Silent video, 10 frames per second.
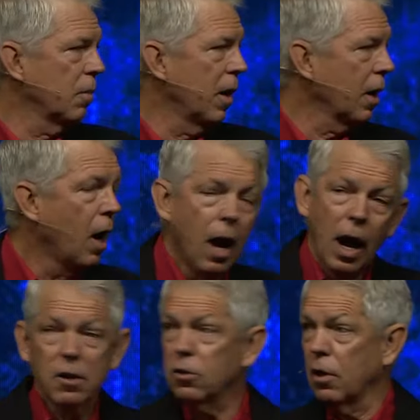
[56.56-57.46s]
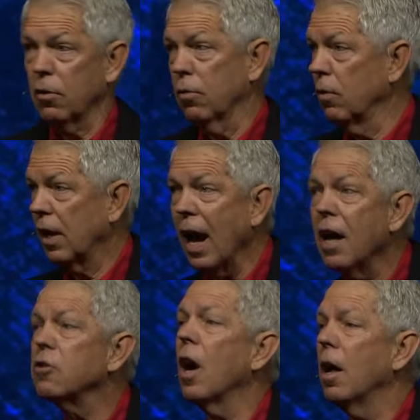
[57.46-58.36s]
in America. I just go through the
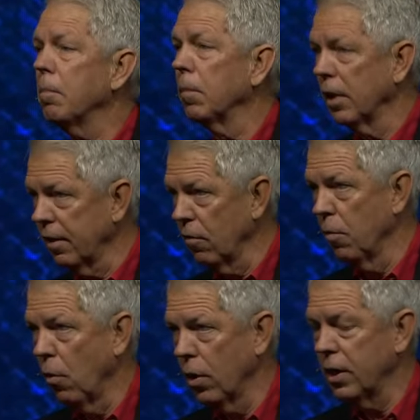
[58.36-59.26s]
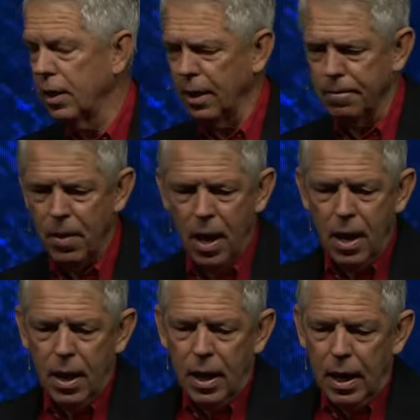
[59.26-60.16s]
guy. It's unbelievable what he did.
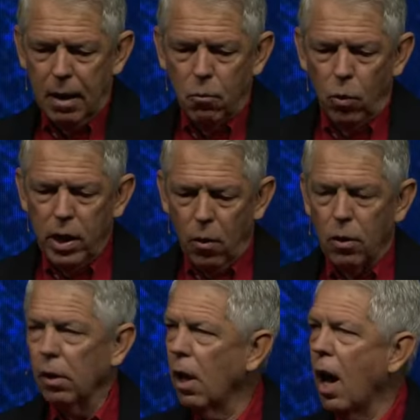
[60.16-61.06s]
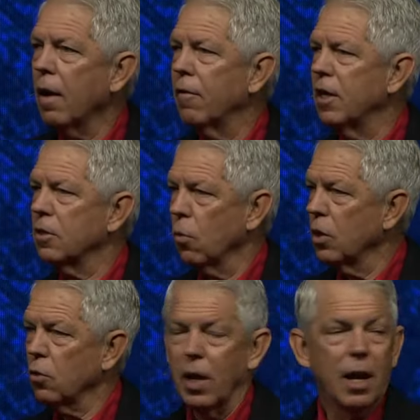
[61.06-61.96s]
And we own a lot of his
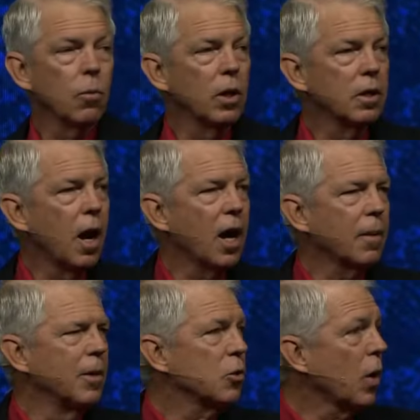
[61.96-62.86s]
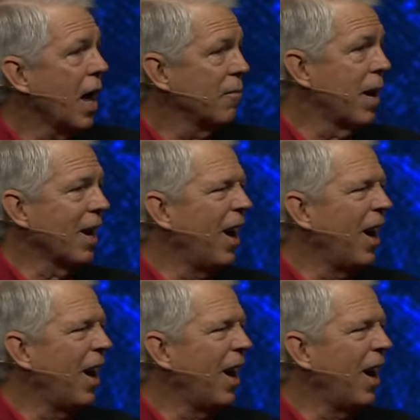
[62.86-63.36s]
original handwritten documents. We have about